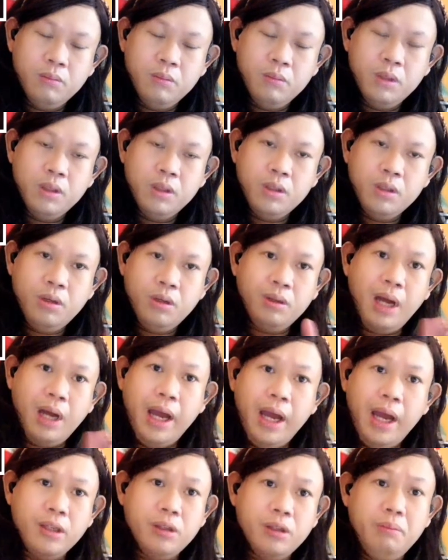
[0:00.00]
So
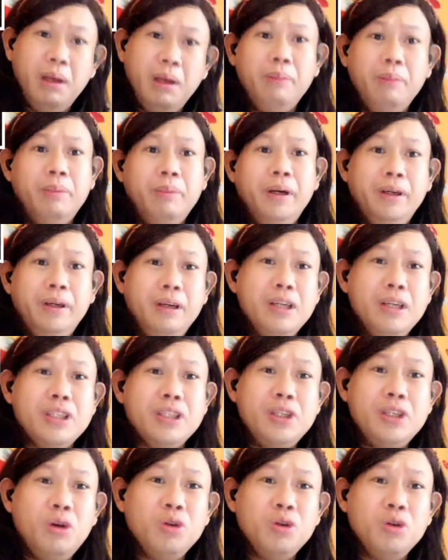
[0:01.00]
guys, remember, there's
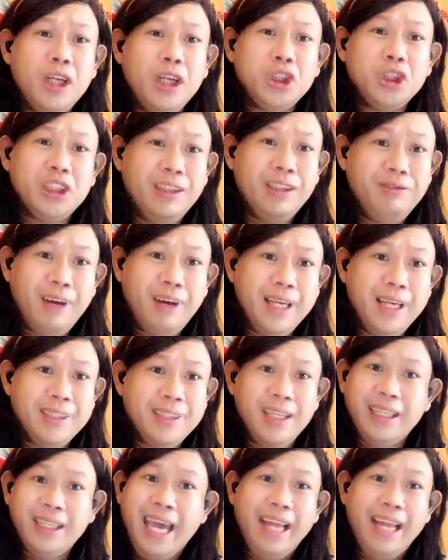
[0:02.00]
no such device
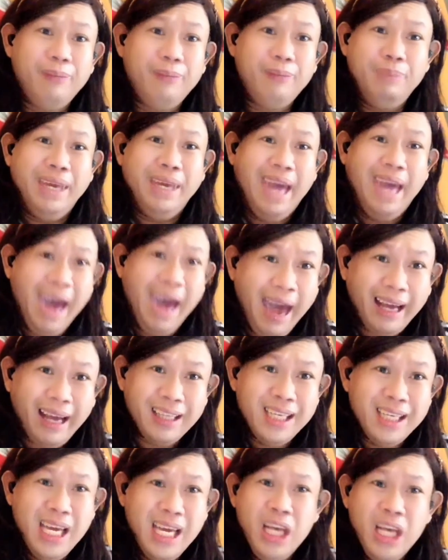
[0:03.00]
that can't be hacked.
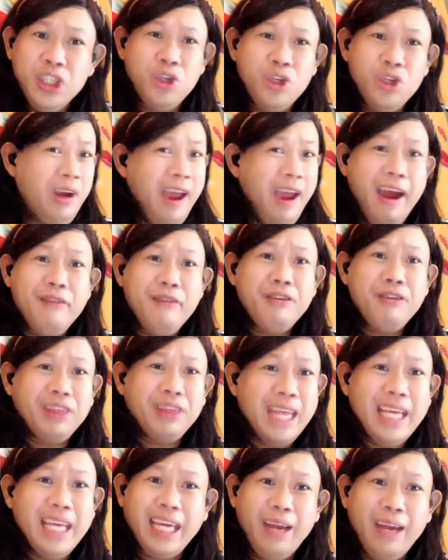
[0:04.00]
So
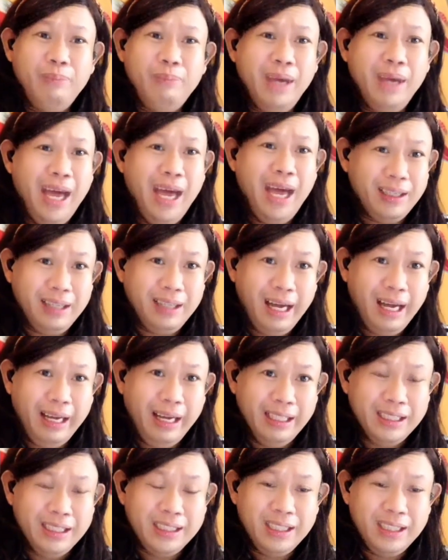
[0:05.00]
everything can be hacked, guys.